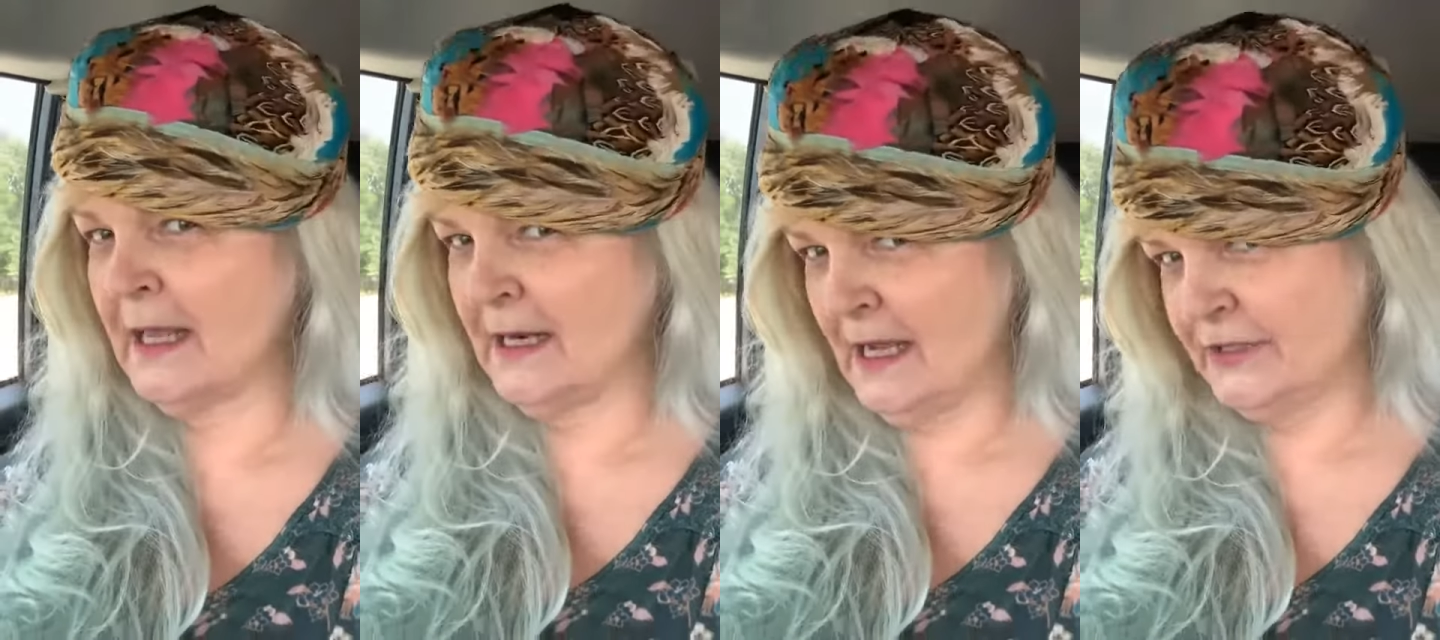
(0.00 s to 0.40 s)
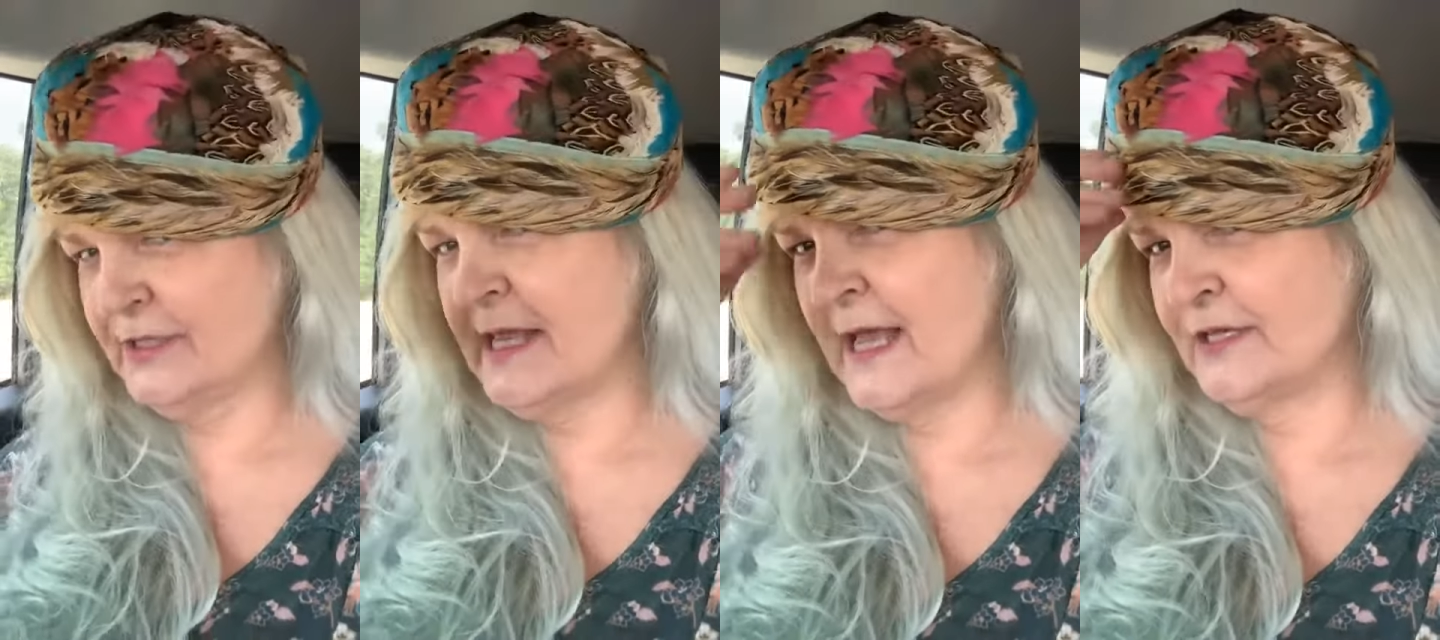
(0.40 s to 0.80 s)
And I
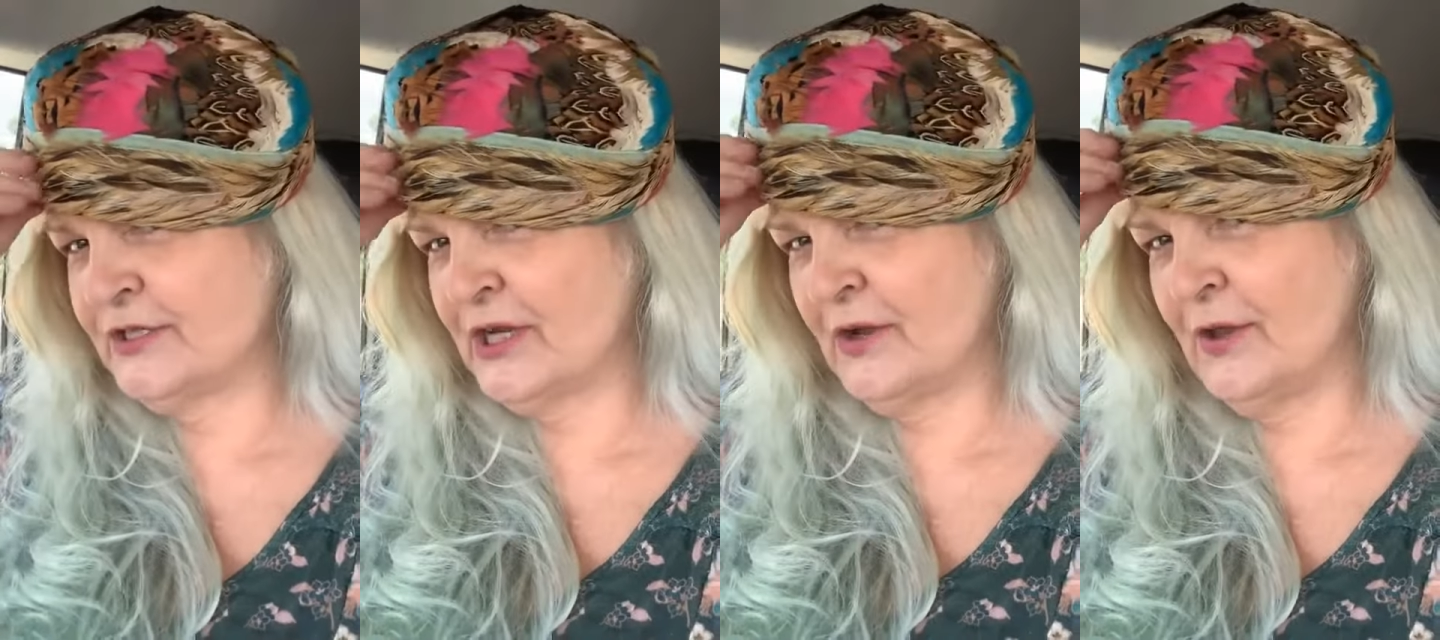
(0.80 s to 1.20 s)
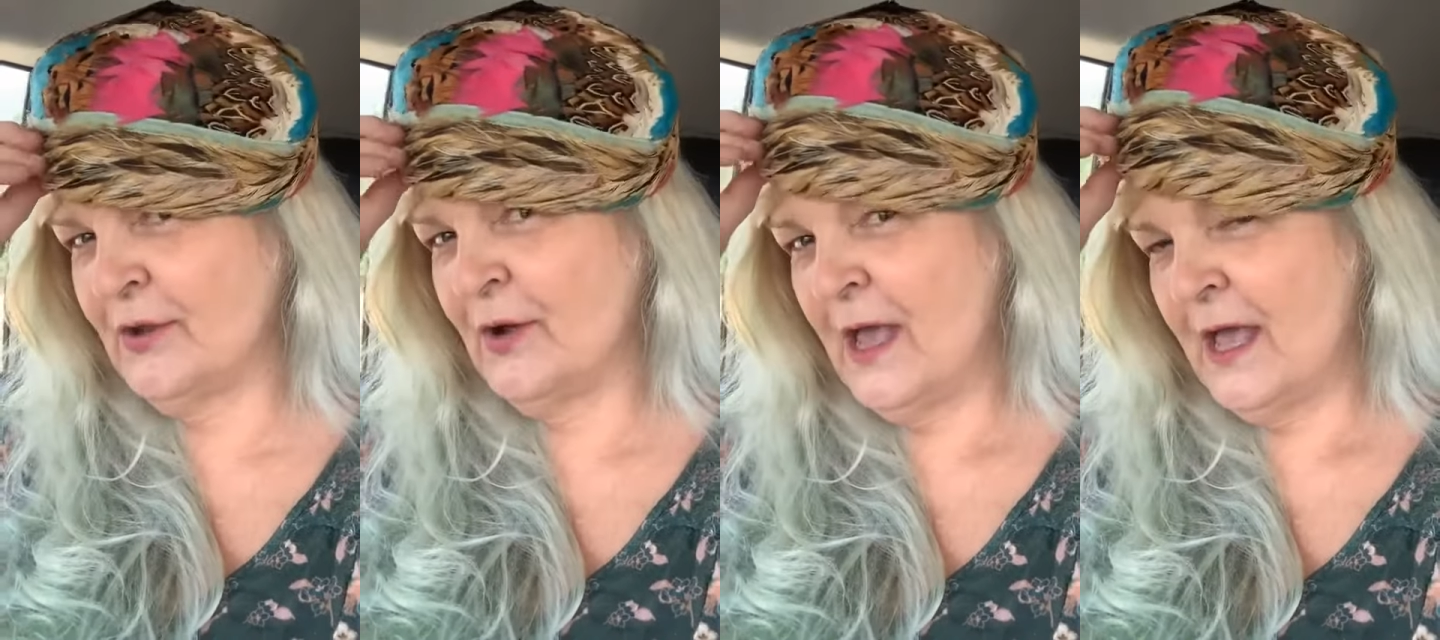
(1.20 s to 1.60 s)
just had to show
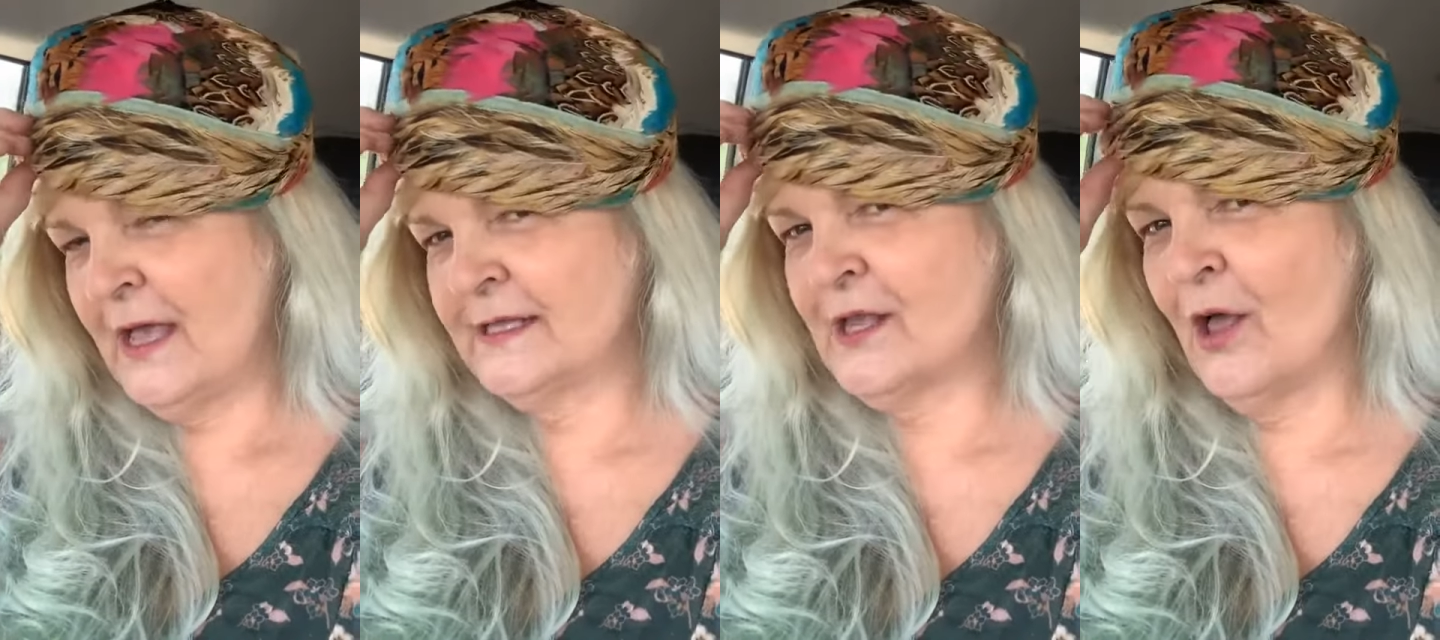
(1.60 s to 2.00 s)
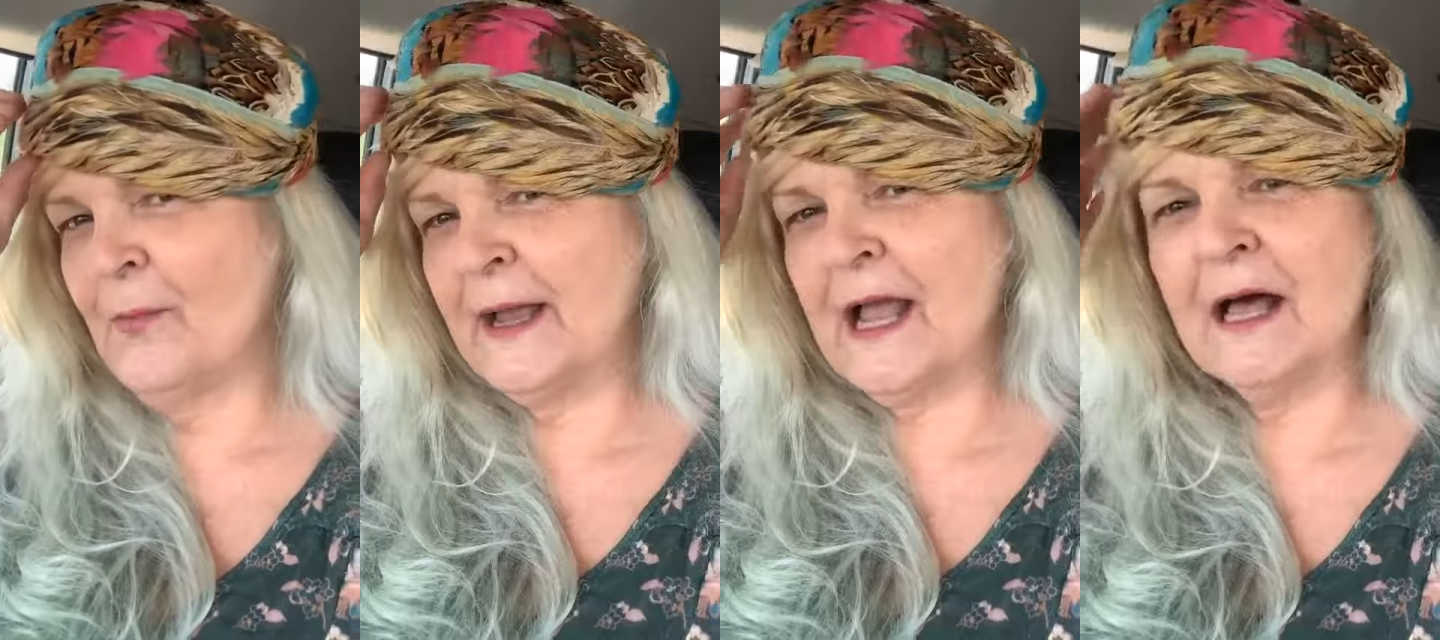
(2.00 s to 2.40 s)
you, it's all
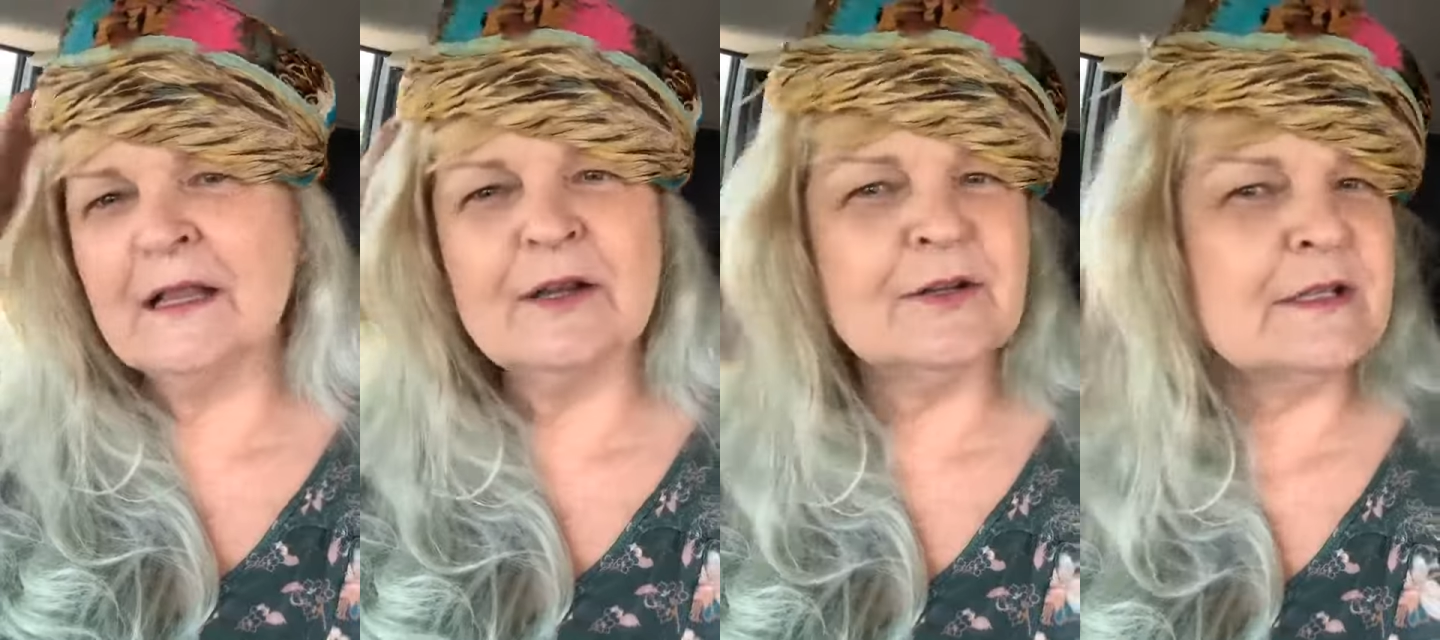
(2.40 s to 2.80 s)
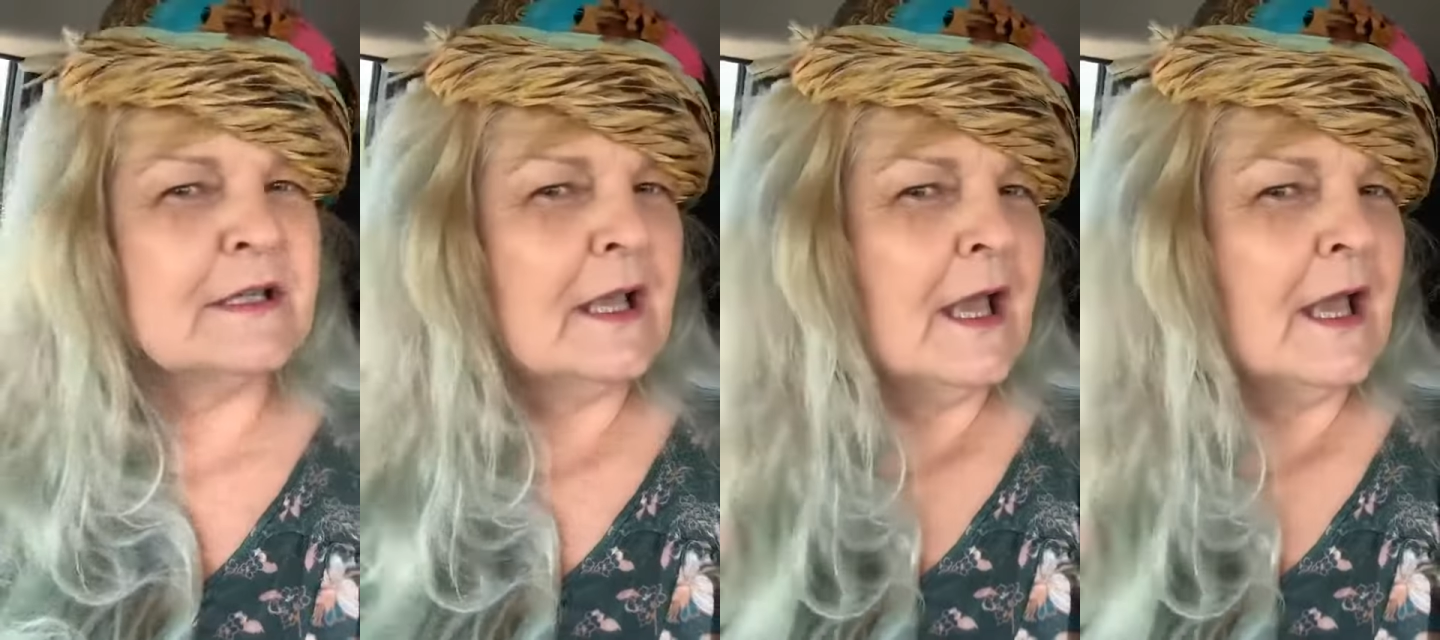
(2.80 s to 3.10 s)
my colors